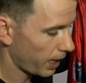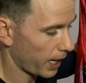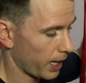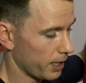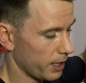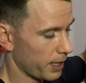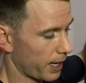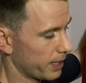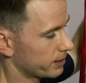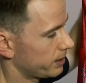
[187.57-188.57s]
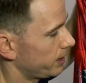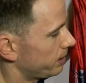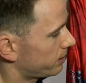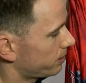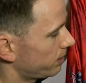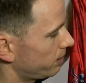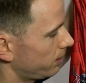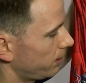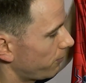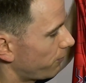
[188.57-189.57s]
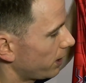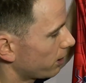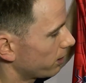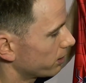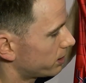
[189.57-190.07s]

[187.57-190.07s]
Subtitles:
and it has these fingers,